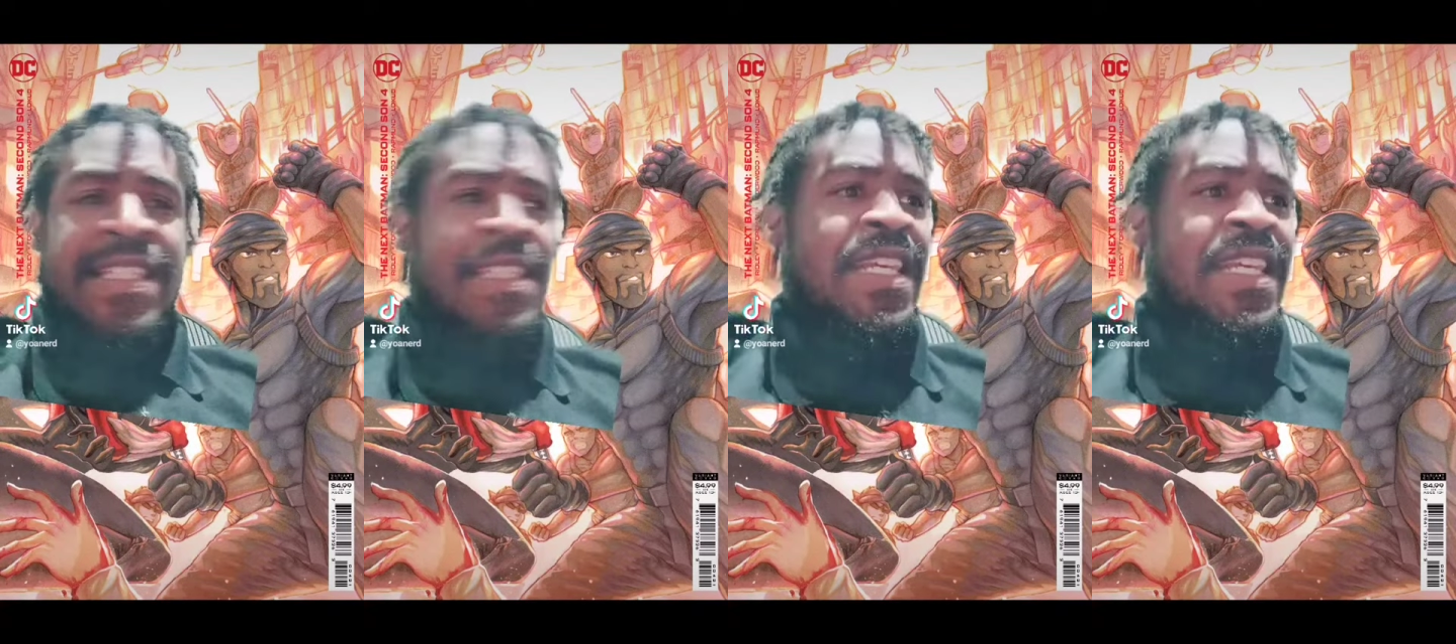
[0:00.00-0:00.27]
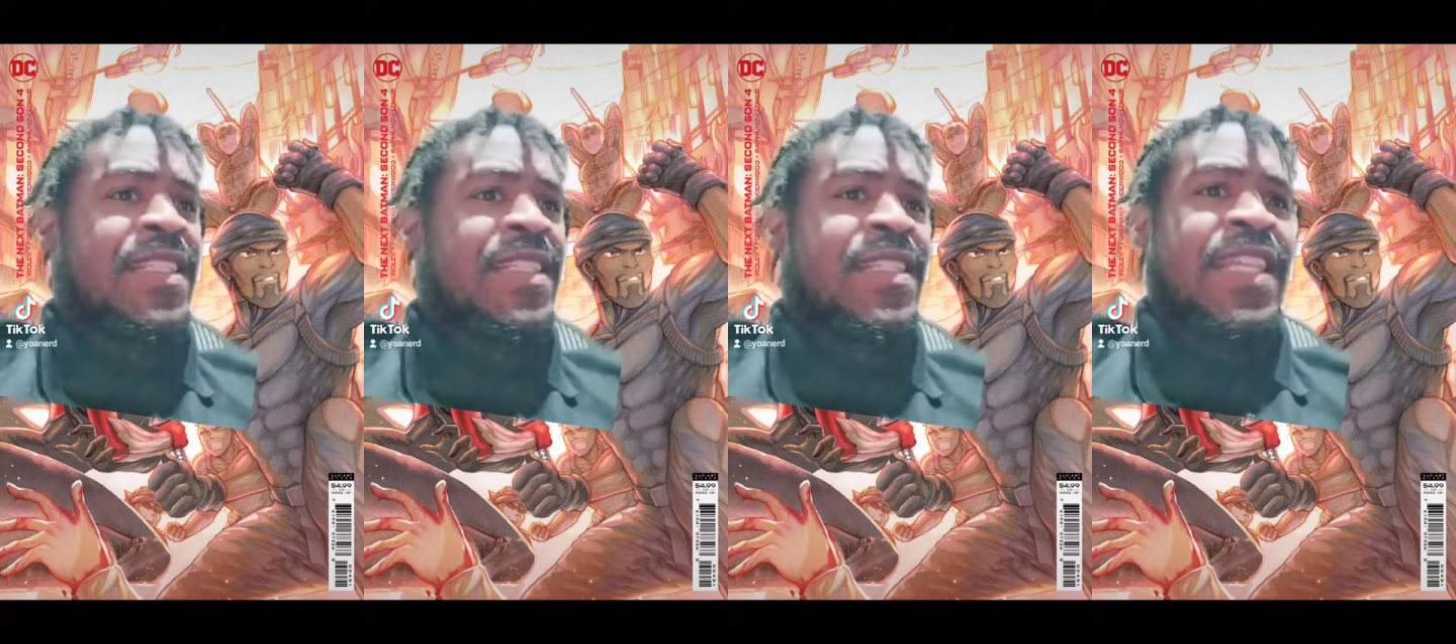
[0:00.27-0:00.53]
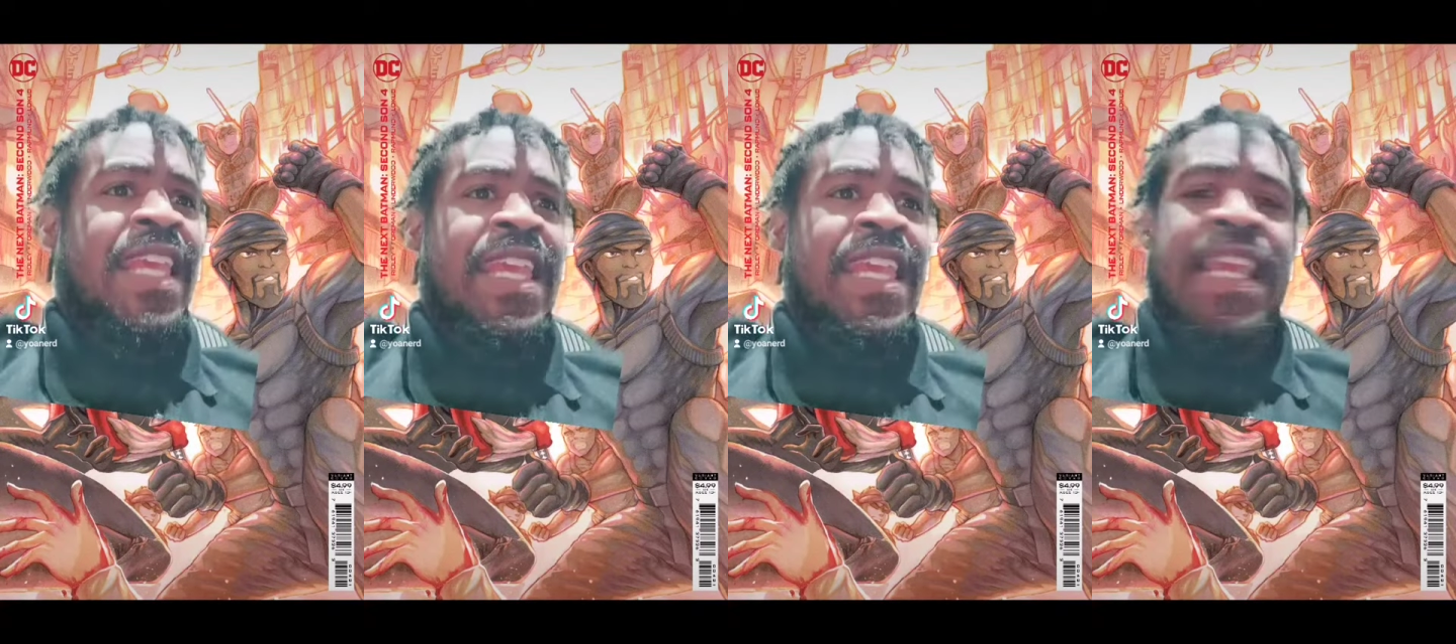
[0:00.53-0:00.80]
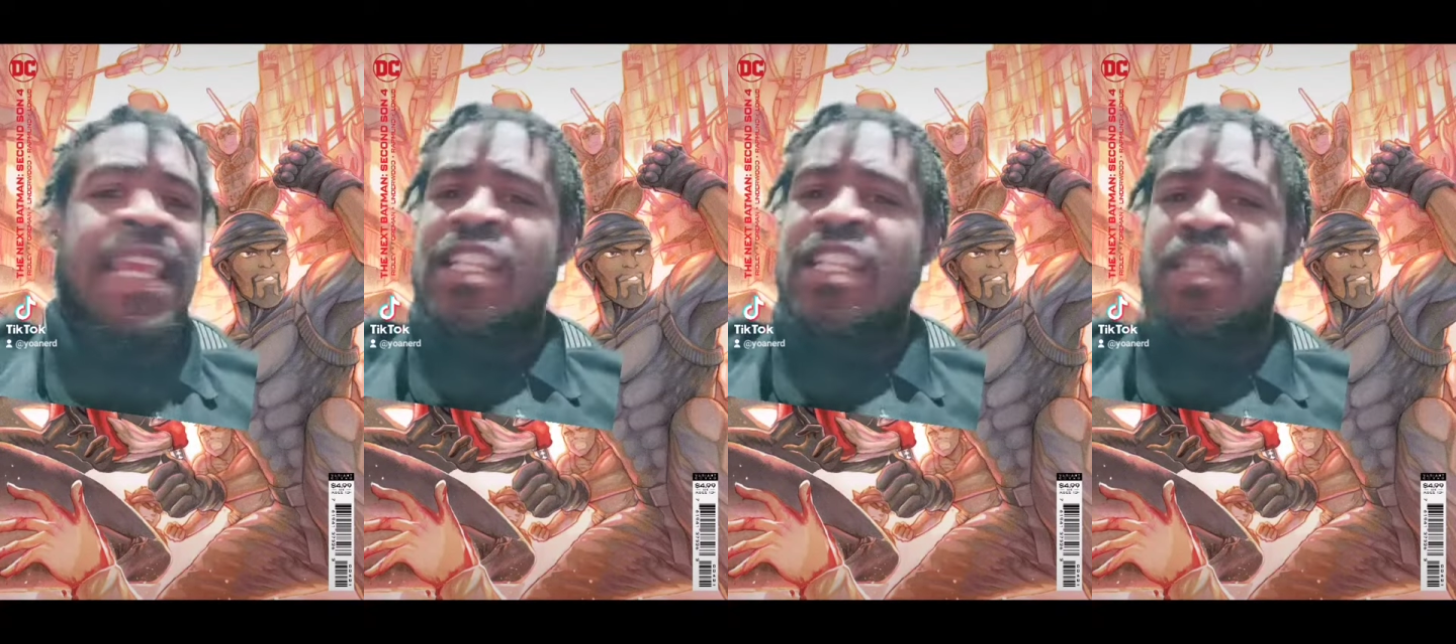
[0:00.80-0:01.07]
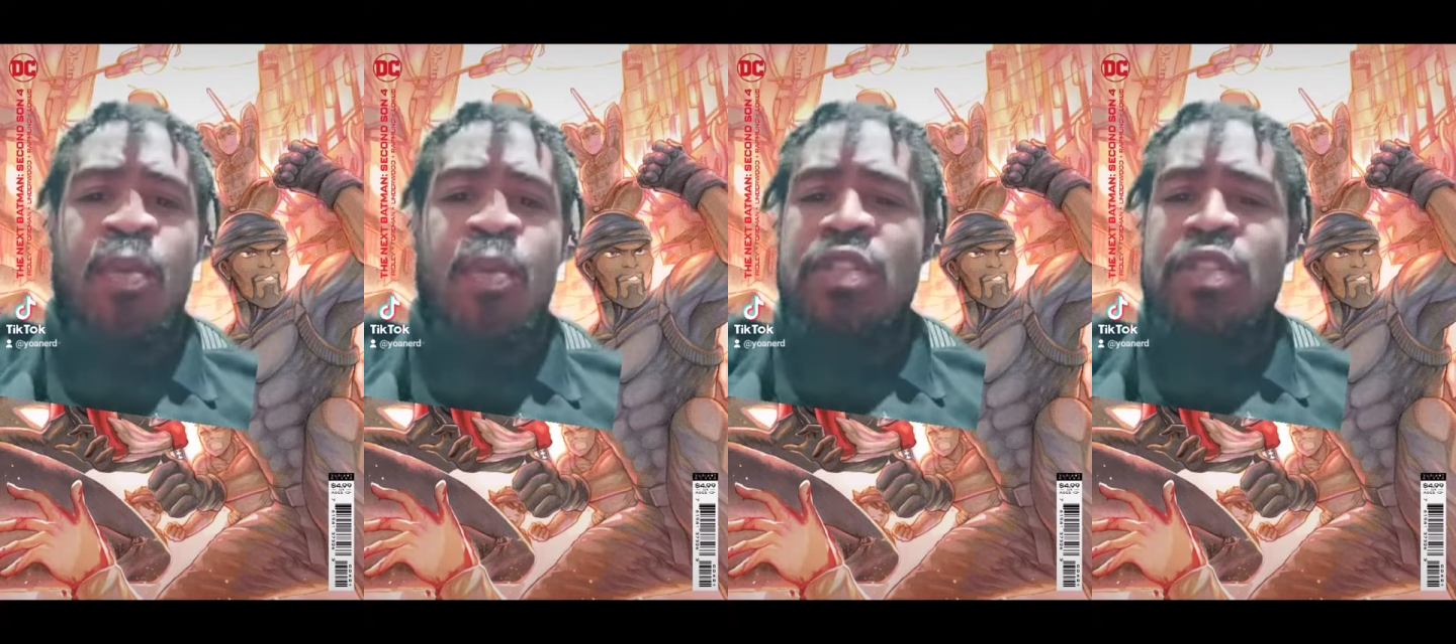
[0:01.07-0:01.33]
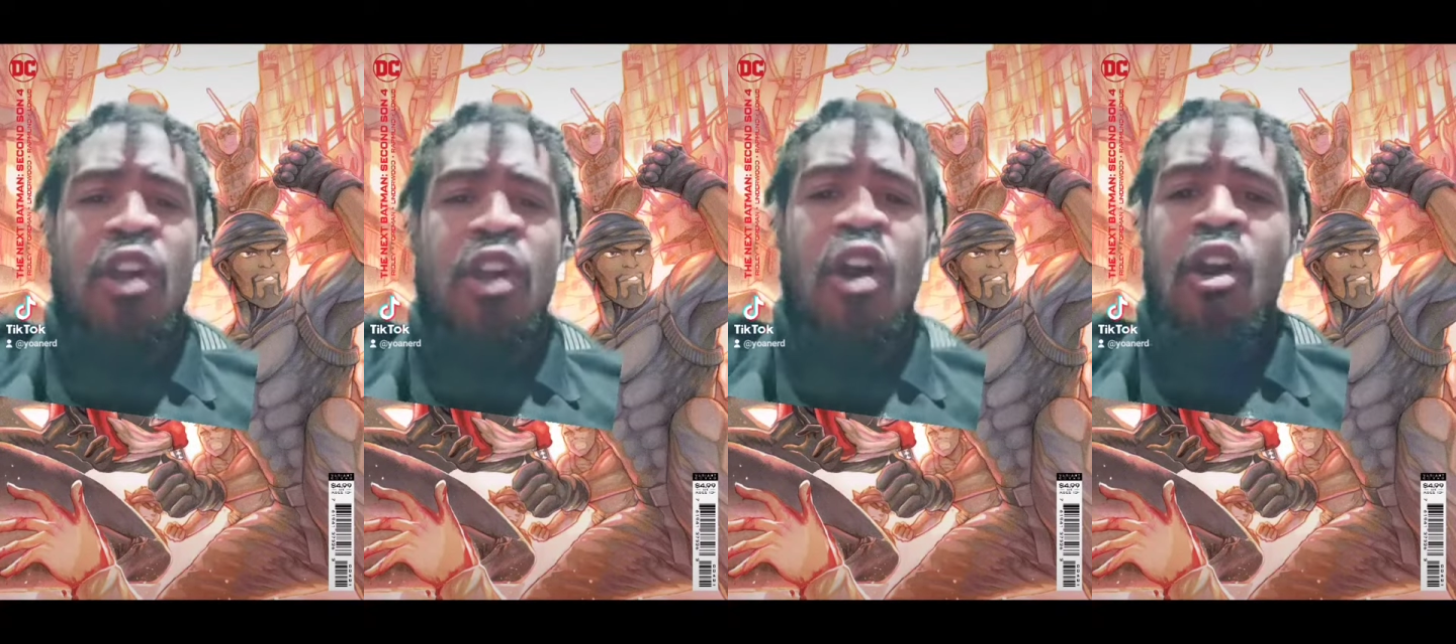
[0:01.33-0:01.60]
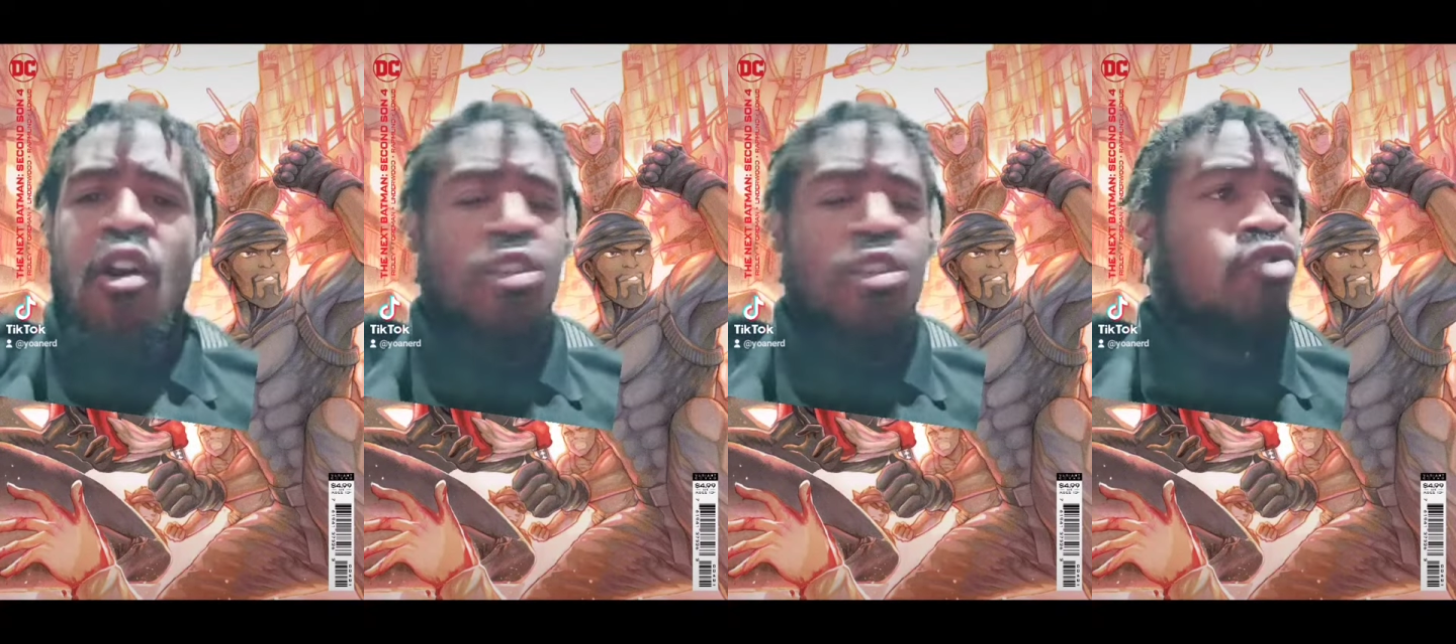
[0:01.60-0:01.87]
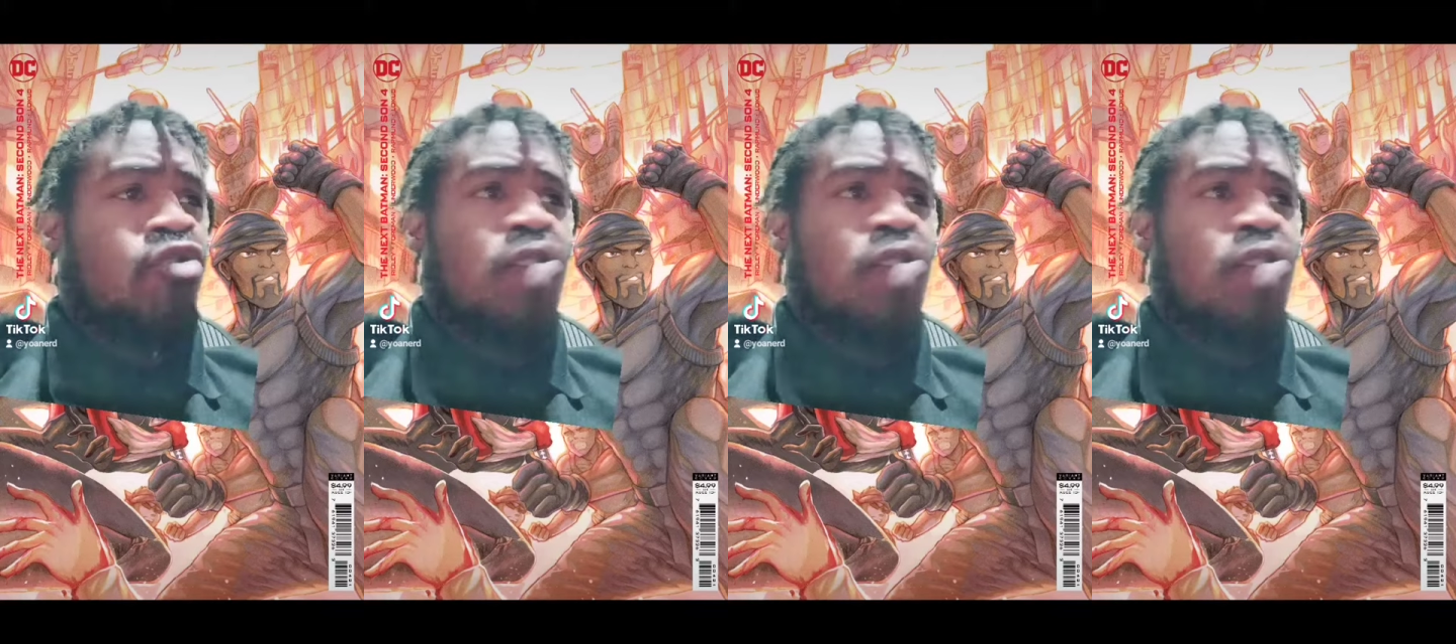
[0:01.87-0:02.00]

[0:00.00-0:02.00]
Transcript: 16, got sports cars,